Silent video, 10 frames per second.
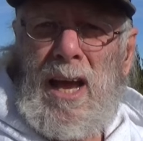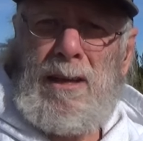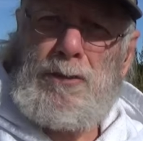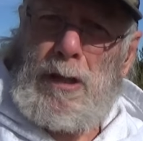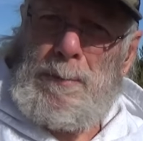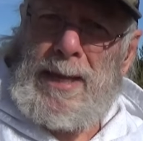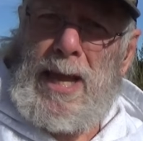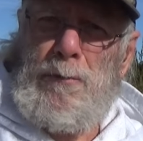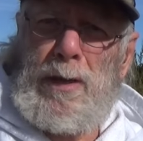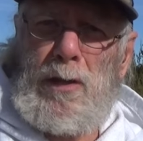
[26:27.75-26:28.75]
So let me
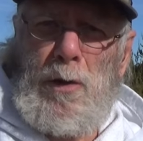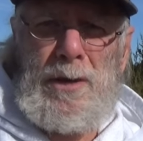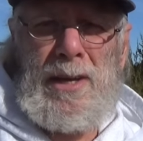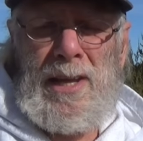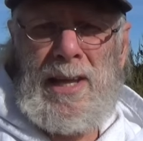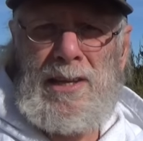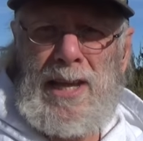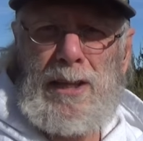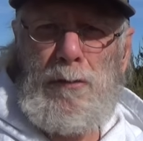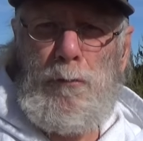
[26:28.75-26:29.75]
get reloaded and
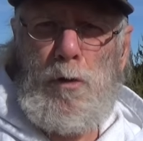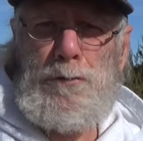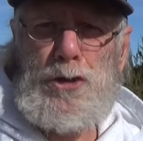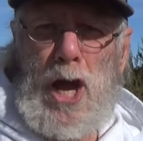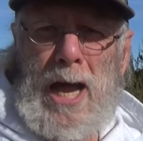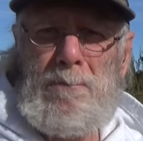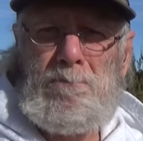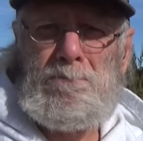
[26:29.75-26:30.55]
take the 4th shot.